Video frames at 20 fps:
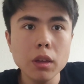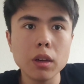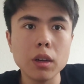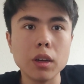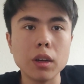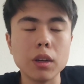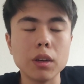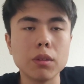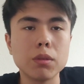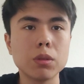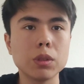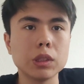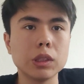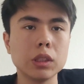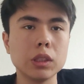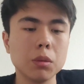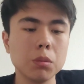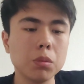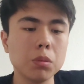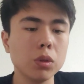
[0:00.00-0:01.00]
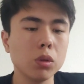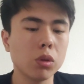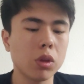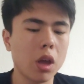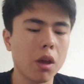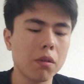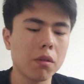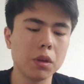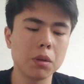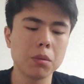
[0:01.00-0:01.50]
For example, we
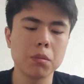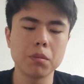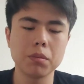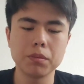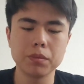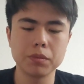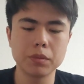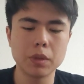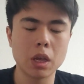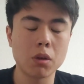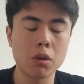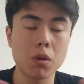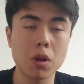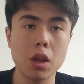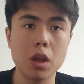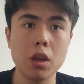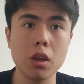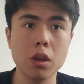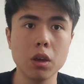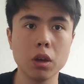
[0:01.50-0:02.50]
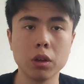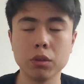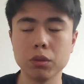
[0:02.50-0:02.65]
have an array